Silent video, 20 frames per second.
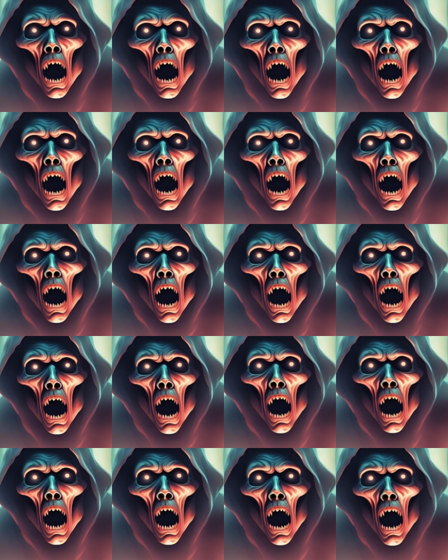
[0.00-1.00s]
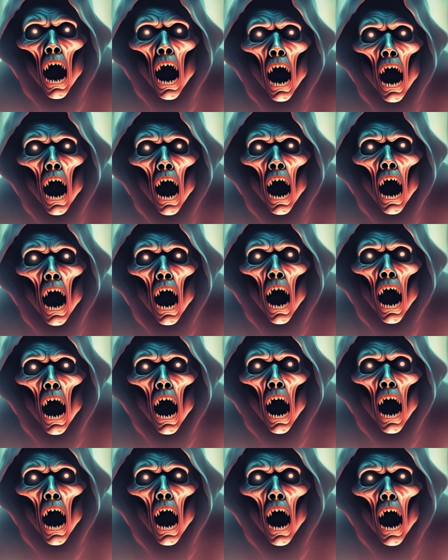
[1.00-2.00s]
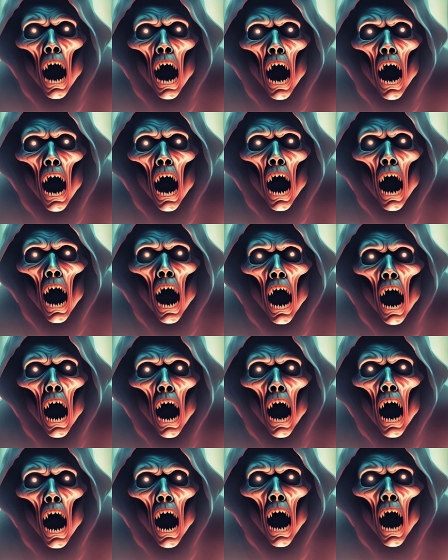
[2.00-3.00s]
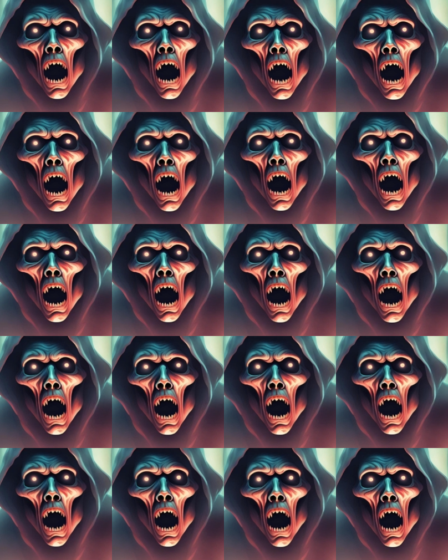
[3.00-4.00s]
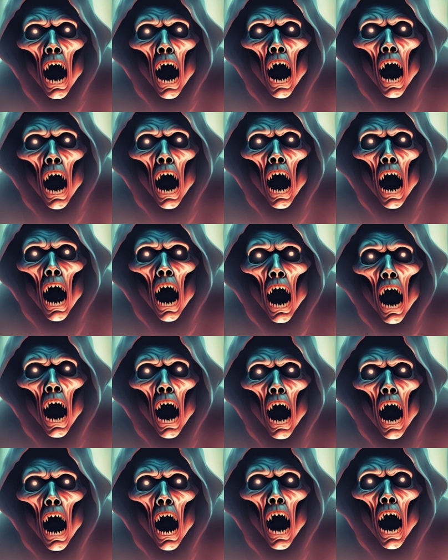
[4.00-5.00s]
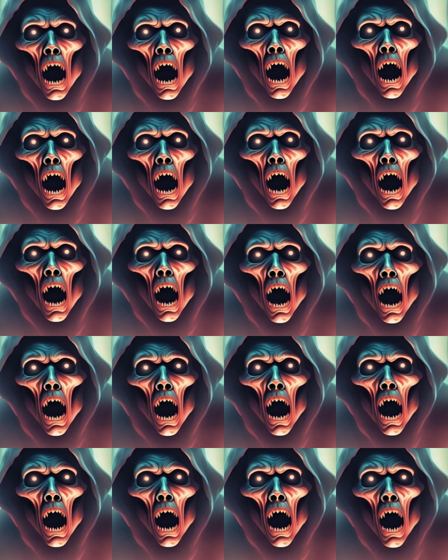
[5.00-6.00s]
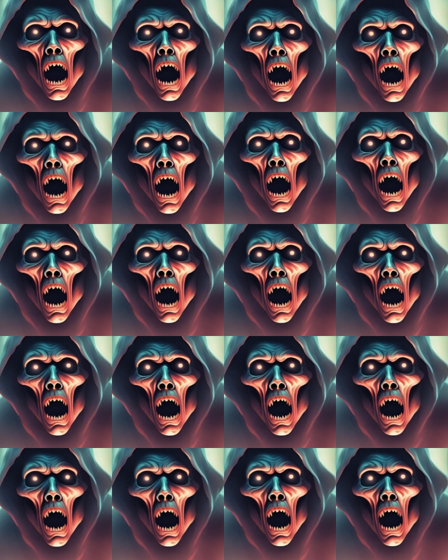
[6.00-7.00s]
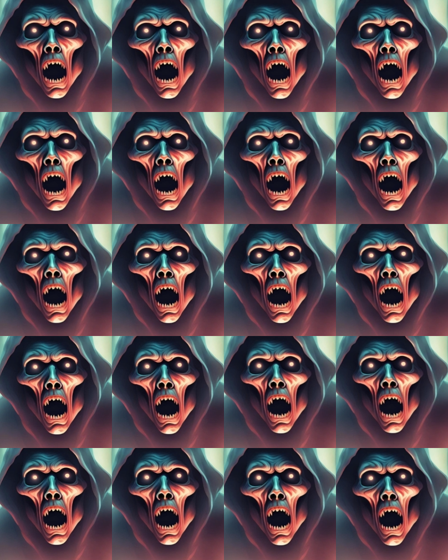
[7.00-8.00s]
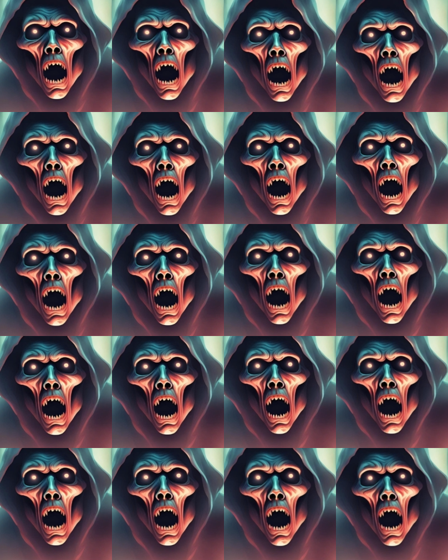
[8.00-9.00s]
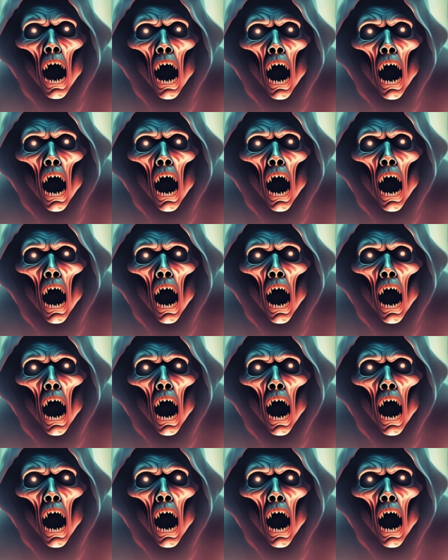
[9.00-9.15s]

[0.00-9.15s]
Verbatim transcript: He was aware of no personal animosity toward the man, who was but an obstacle in his path of vengeance. Intent on the cabin, the black man did not hear that stealthy approach,